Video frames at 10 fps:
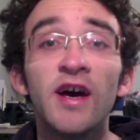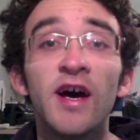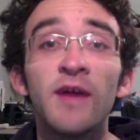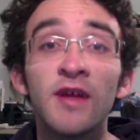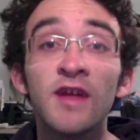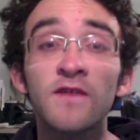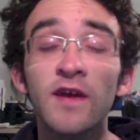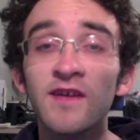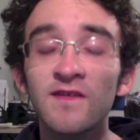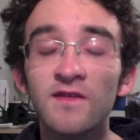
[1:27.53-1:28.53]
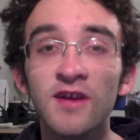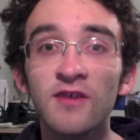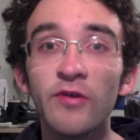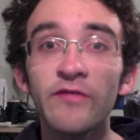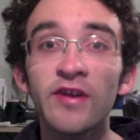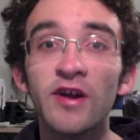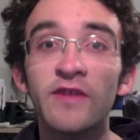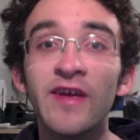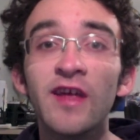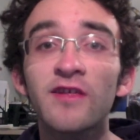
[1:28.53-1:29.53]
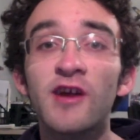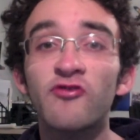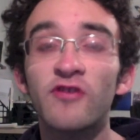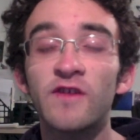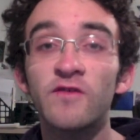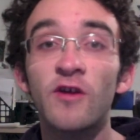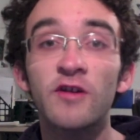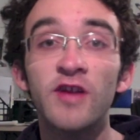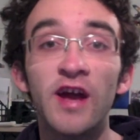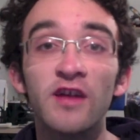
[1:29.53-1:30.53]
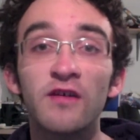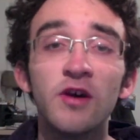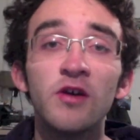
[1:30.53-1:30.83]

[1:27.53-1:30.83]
I mean, it's the equivalent of Heath Ledger in The Dark Knight.